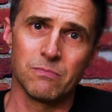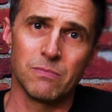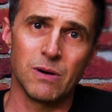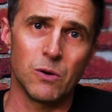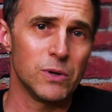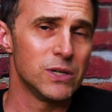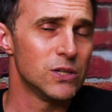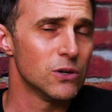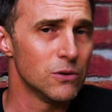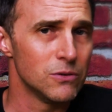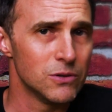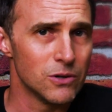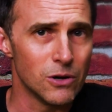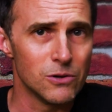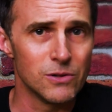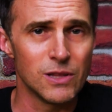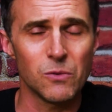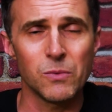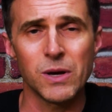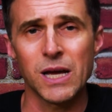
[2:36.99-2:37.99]
But we don't
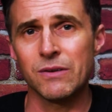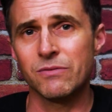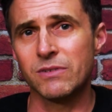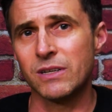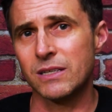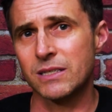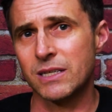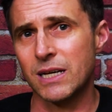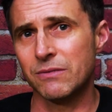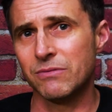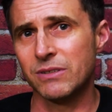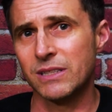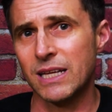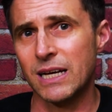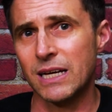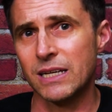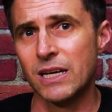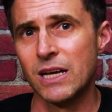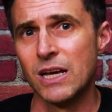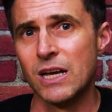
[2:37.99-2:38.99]
know that, we haven't discovered
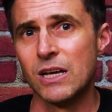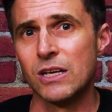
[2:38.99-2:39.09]
that.